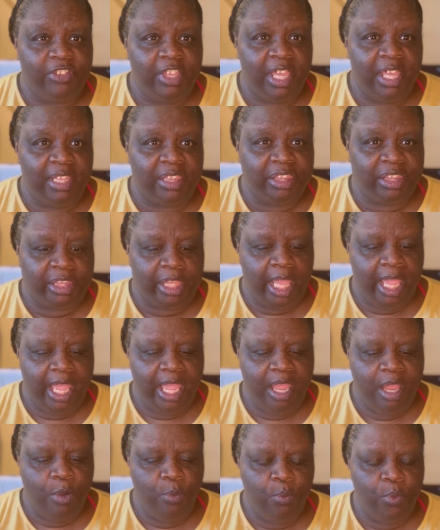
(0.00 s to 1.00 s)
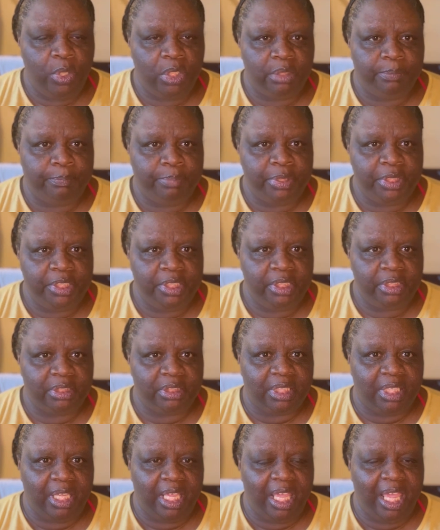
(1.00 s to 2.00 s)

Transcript: that they would put